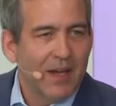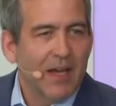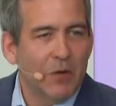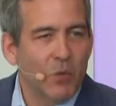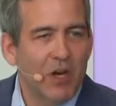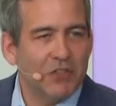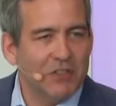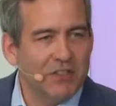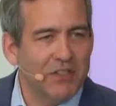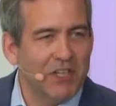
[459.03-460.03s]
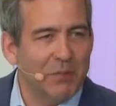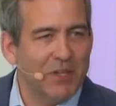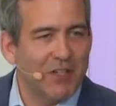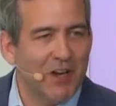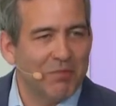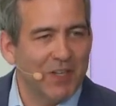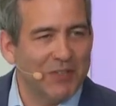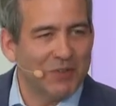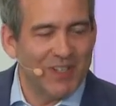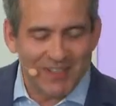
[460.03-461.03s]
And Washington, D.C. can be a tough
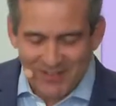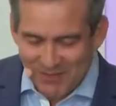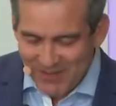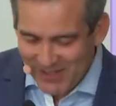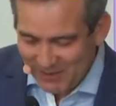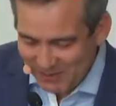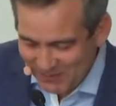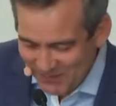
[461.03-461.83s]
place for that sometimes.